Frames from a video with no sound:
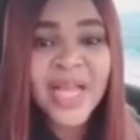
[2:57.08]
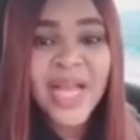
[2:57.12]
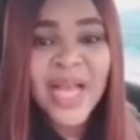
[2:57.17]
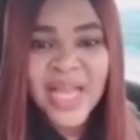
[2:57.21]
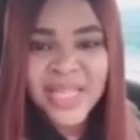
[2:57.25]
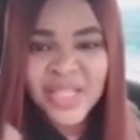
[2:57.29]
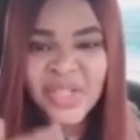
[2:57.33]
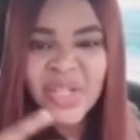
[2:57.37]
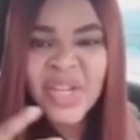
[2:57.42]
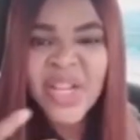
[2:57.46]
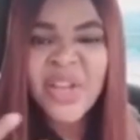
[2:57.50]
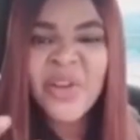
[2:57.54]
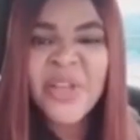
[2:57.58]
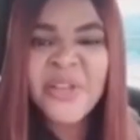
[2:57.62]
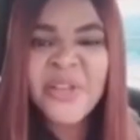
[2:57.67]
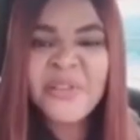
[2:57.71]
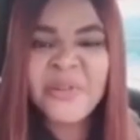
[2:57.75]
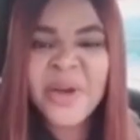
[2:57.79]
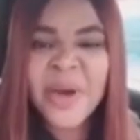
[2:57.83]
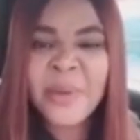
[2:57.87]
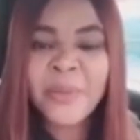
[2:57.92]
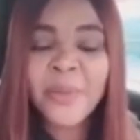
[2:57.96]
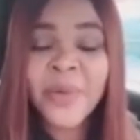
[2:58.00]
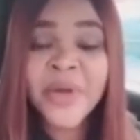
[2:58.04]
I started going
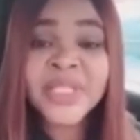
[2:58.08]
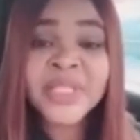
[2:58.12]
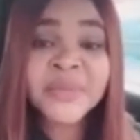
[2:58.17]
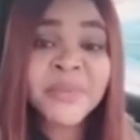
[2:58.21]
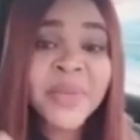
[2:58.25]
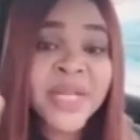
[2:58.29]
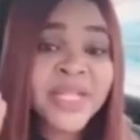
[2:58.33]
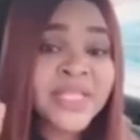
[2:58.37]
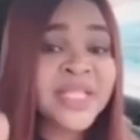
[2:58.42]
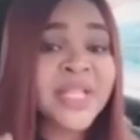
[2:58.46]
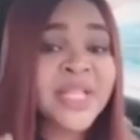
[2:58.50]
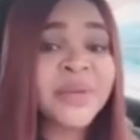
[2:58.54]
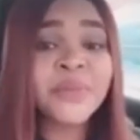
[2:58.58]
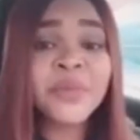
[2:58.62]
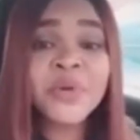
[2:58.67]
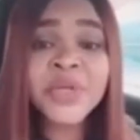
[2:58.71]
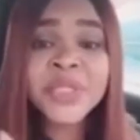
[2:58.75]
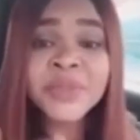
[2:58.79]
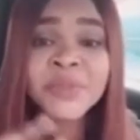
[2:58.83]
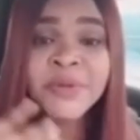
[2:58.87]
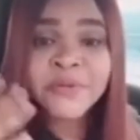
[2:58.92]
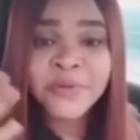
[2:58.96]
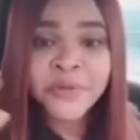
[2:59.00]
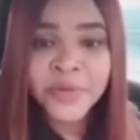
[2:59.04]
for appointments. They
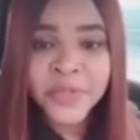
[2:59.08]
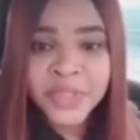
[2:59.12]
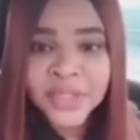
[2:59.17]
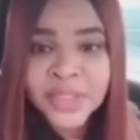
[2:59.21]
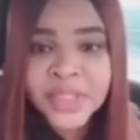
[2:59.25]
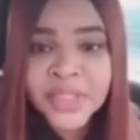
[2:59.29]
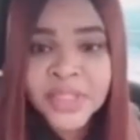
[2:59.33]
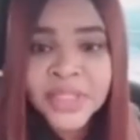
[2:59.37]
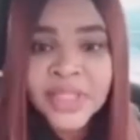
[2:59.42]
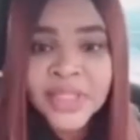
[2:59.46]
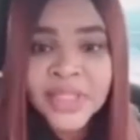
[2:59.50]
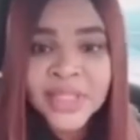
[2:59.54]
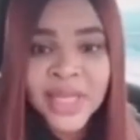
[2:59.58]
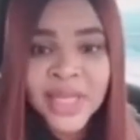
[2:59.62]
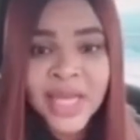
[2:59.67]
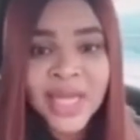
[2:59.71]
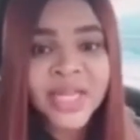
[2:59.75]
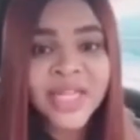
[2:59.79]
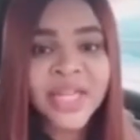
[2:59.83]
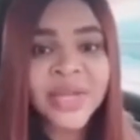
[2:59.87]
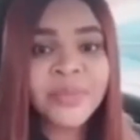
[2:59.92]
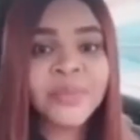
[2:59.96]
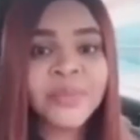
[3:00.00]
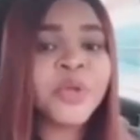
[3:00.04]
booked me for CT
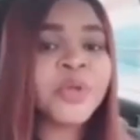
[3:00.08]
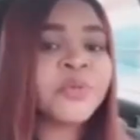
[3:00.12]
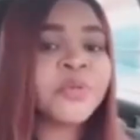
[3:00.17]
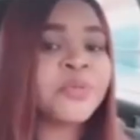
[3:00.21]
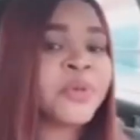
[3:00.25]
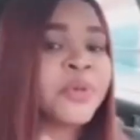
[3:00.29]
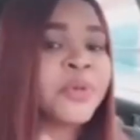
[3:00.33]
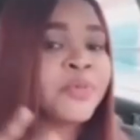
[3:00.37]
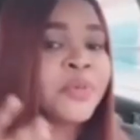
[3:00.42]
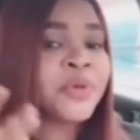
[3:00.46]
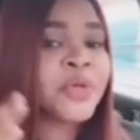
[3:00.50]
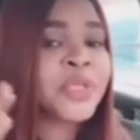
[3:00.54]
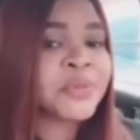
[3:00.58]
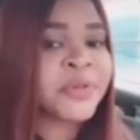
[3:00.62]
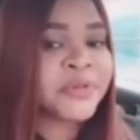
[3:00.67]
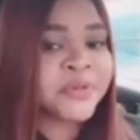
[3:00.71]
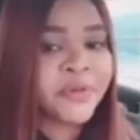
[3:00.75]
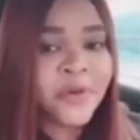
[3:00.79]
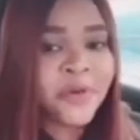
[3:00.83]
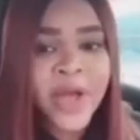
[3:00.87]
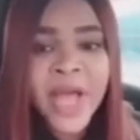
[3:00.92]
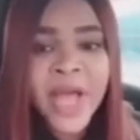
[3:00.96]
scan. They booked me for